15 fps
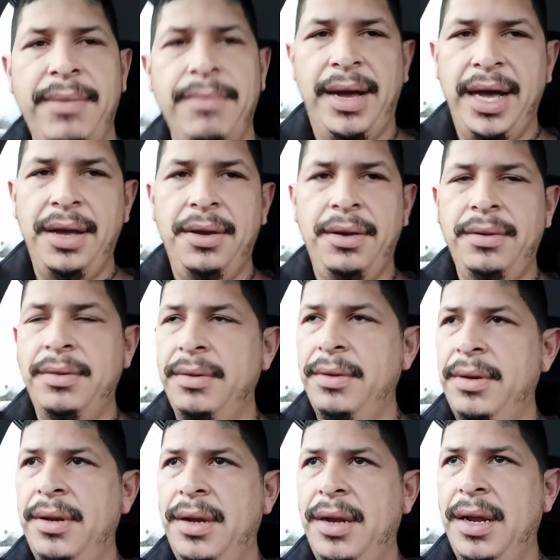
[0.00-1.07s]
mile
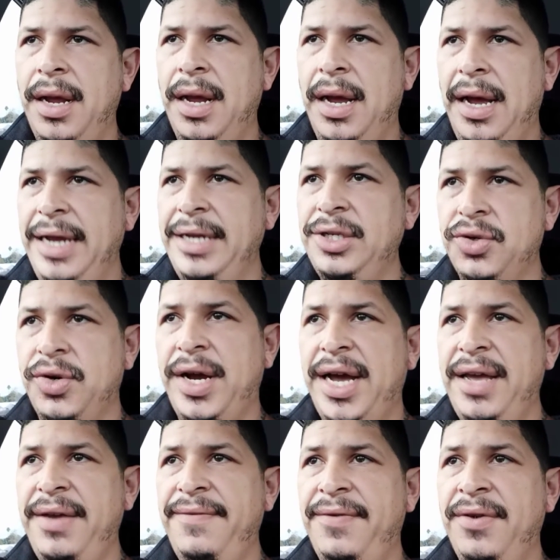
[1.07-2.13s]
I
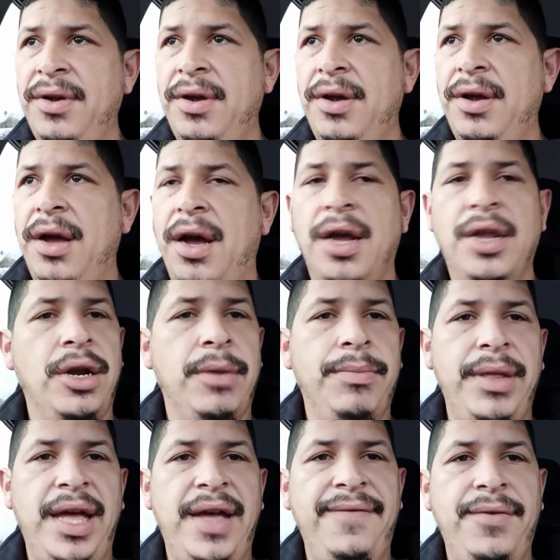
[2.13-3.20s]
drive on your
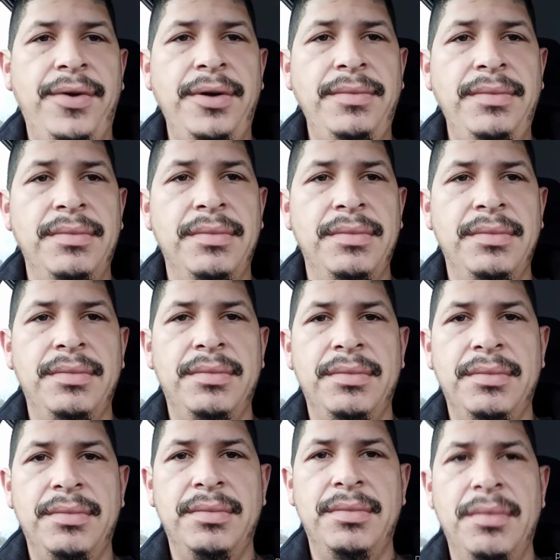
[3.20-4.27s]
platform?
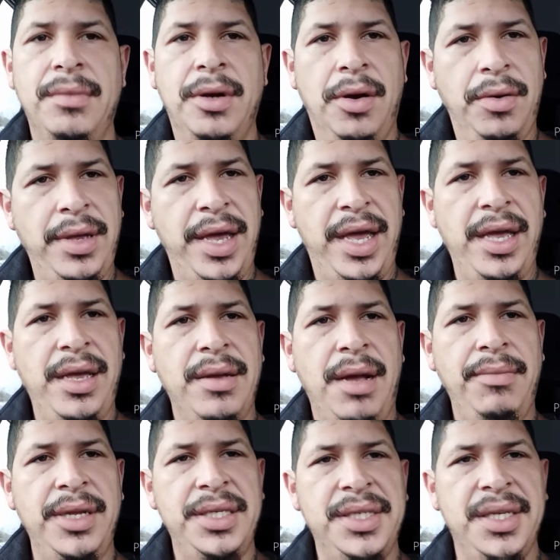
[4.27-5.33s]
Okay,
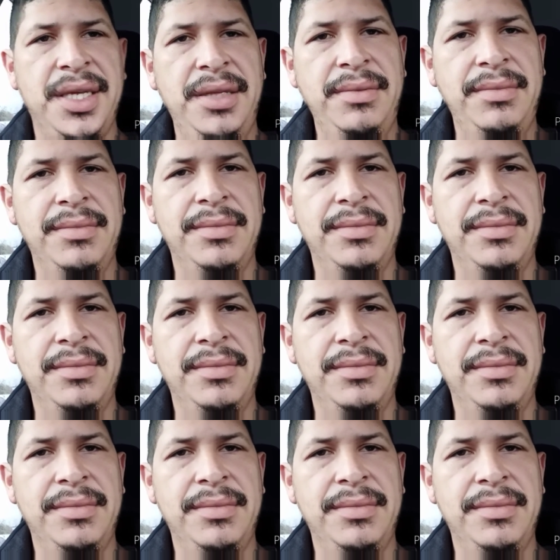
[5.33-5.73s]
I'm listening.